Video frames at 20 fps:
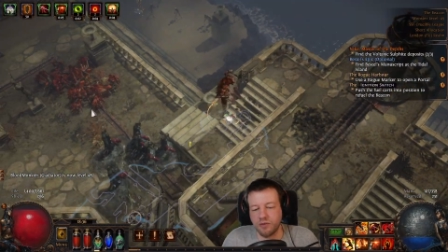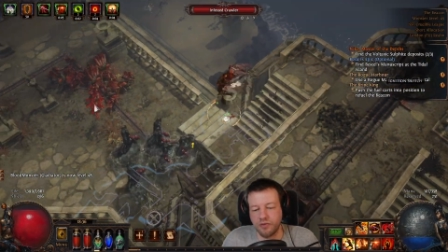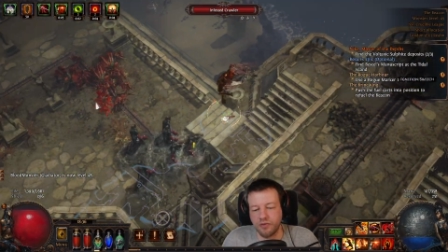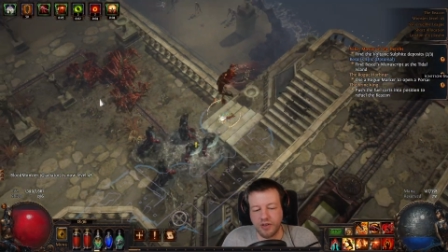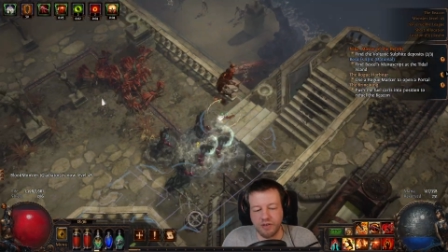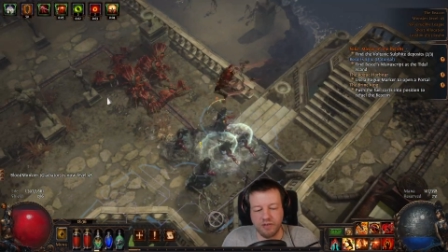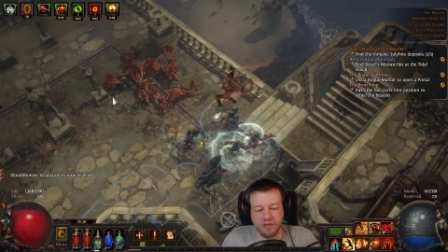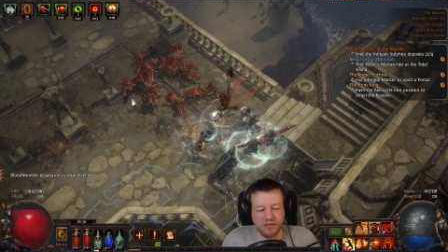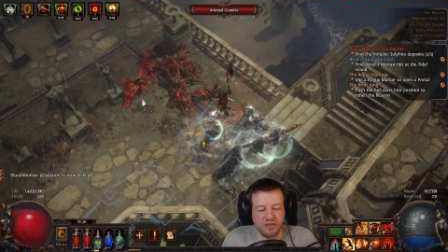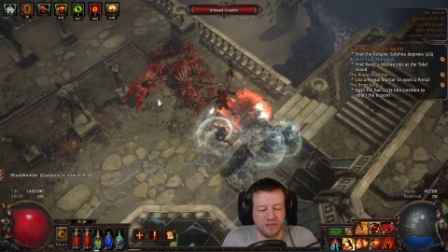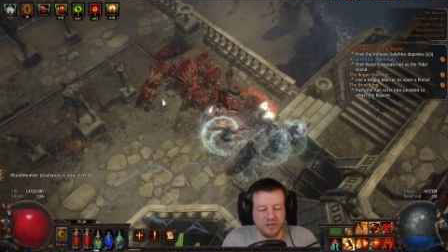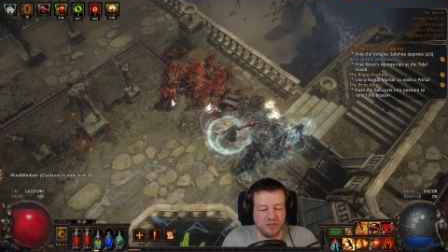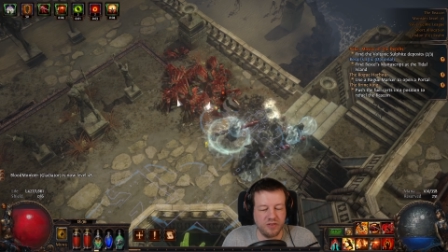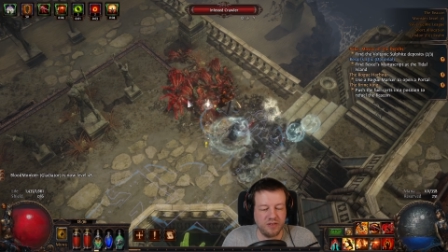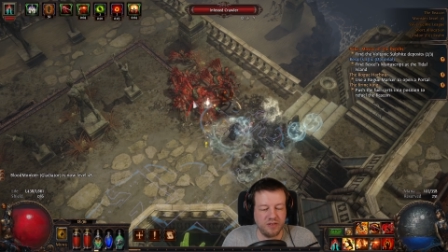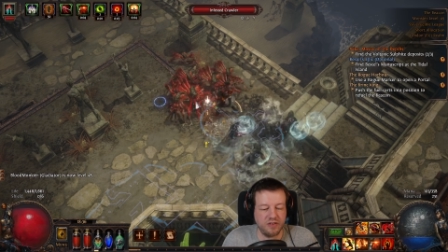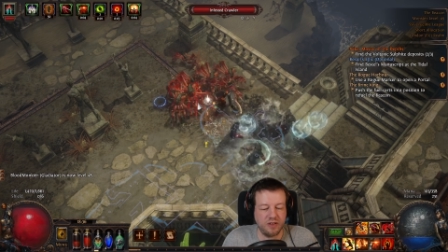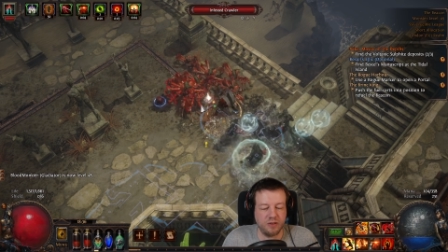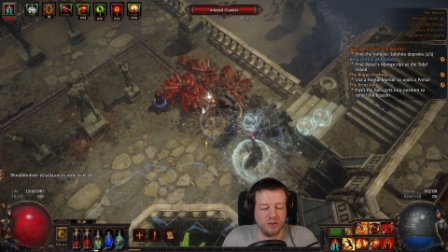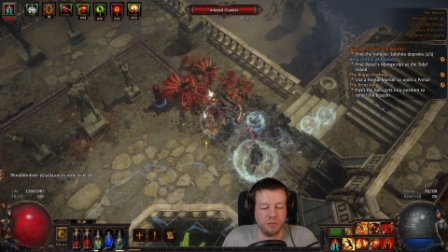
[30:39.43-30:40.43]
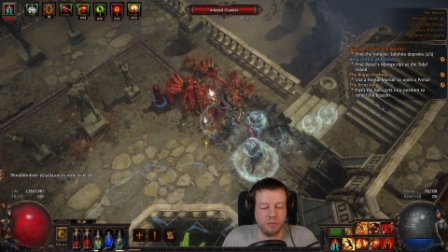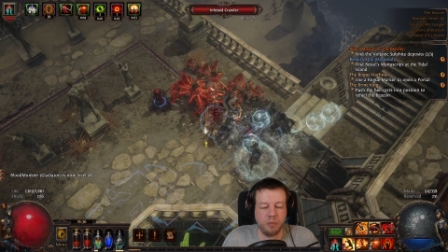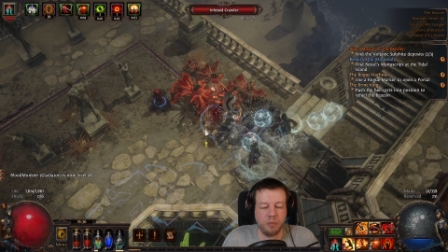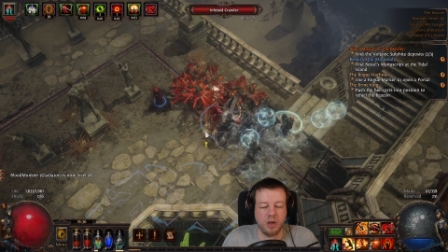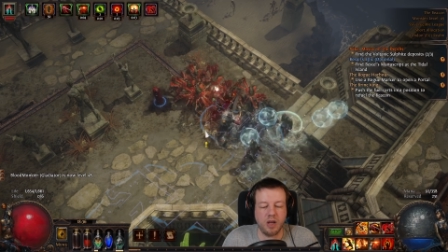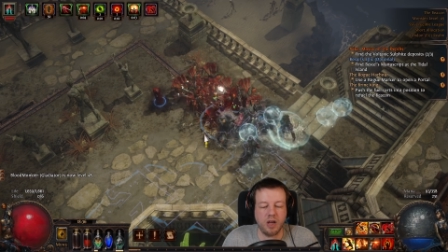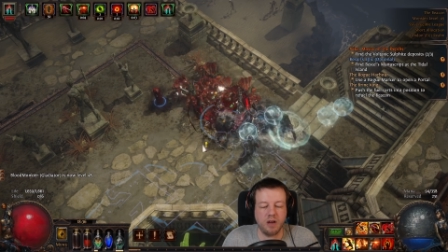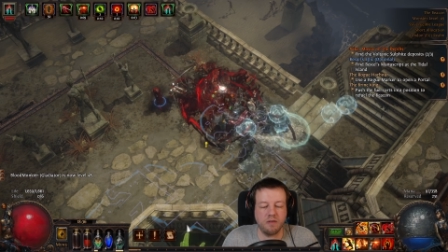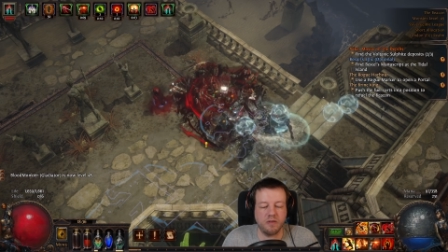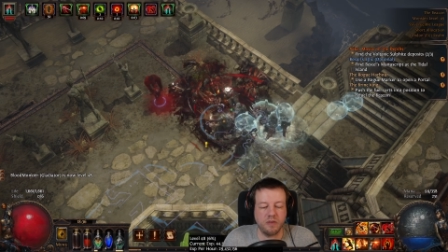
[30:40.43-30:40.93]
there is this little
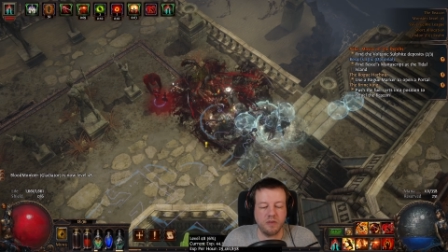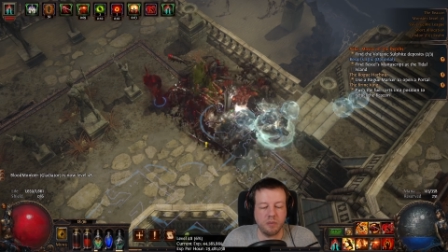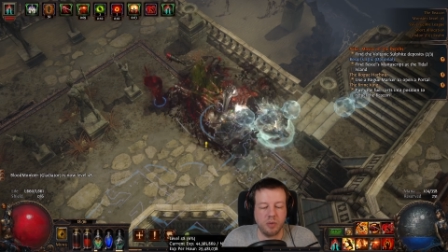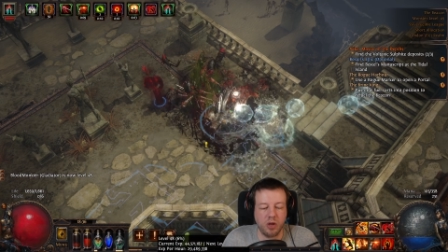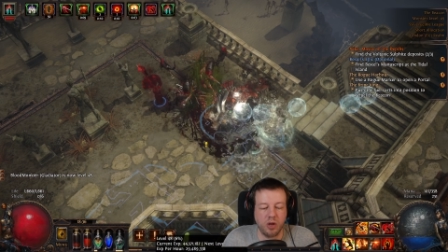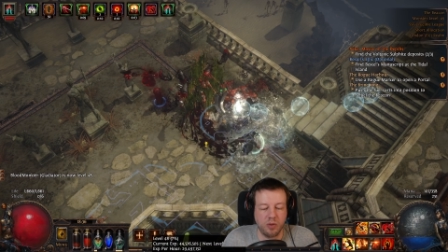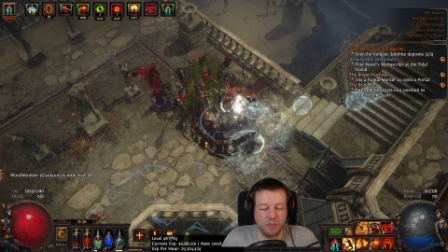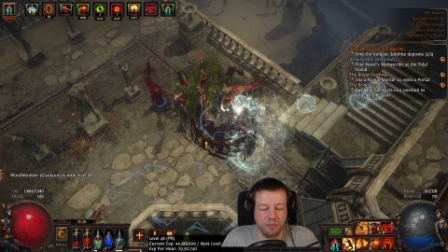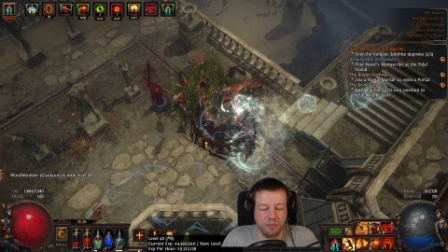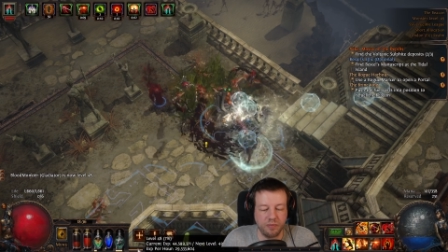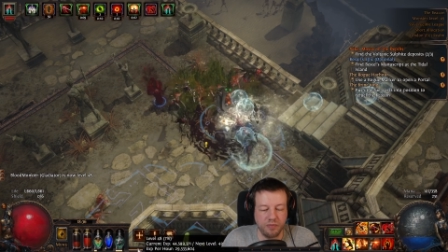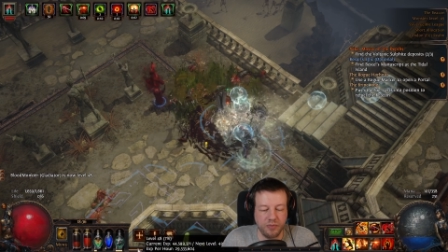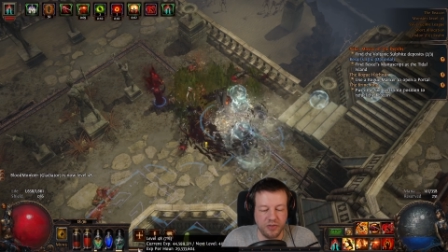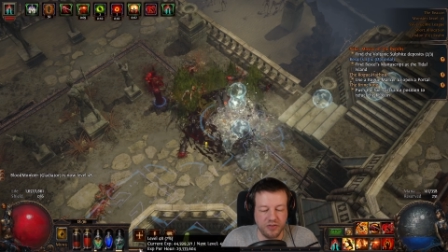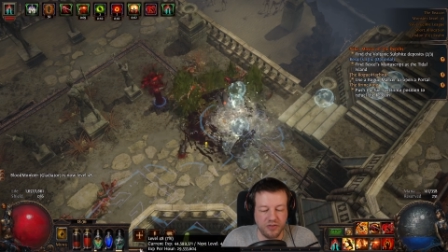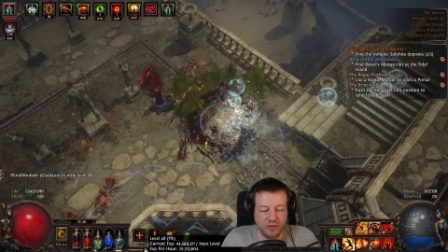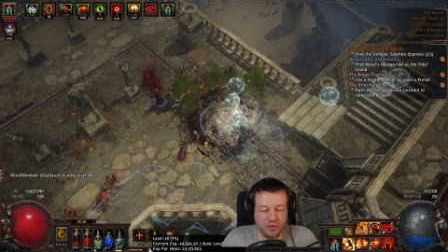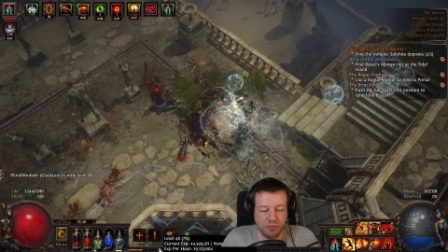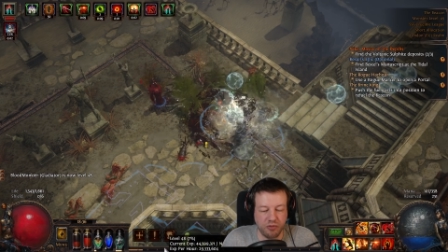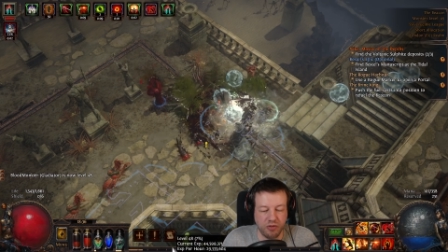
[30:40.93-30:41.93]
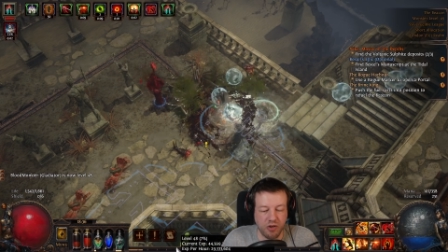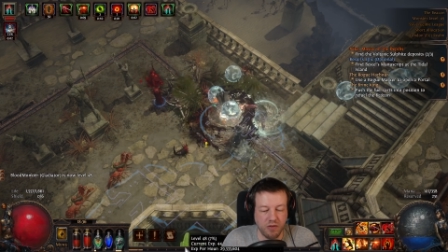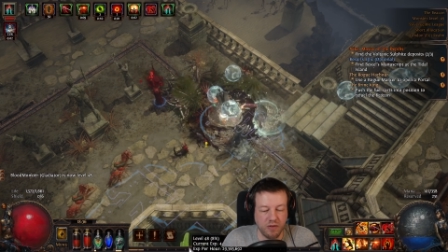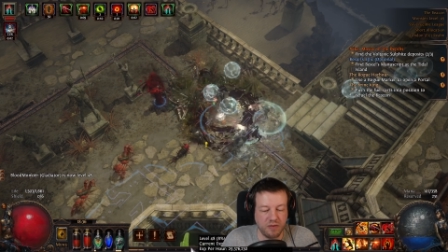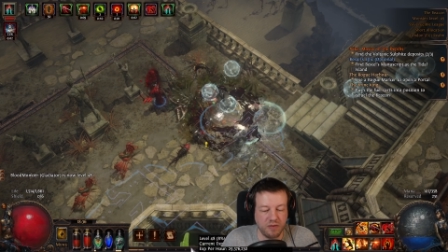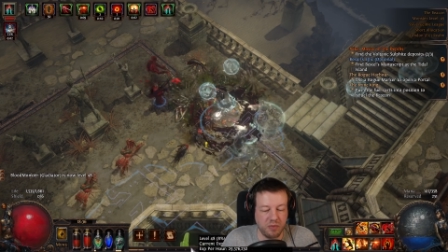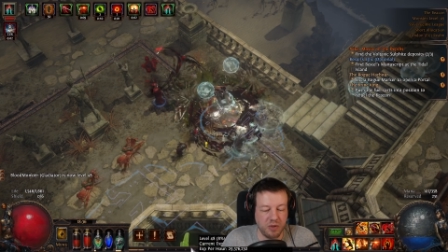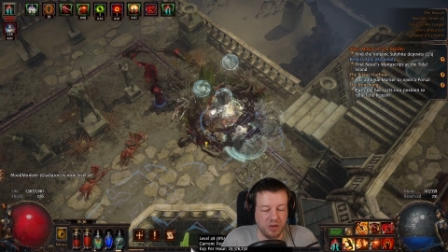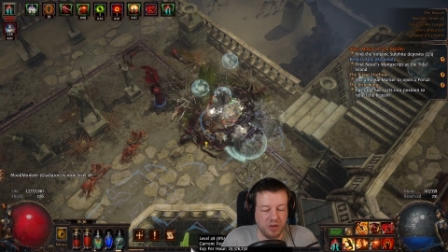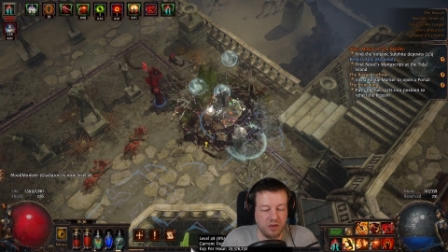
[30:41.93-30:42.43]
bar at the bottom. This is the
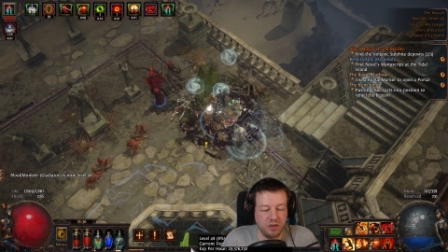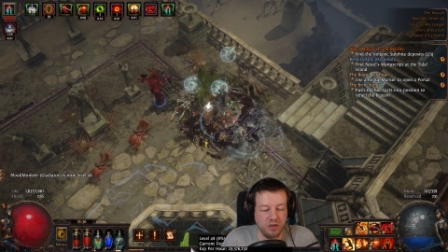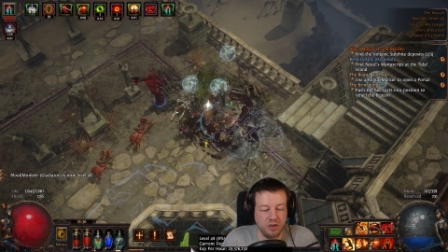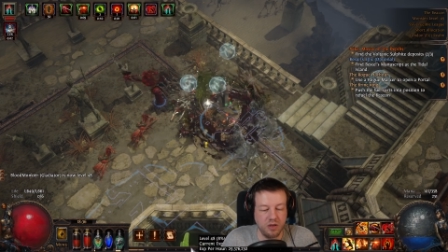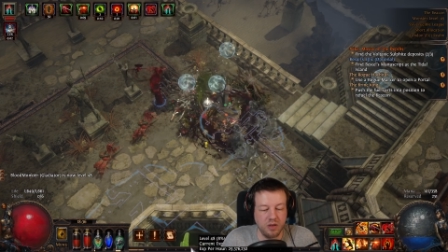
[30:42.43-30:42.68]
progress bar.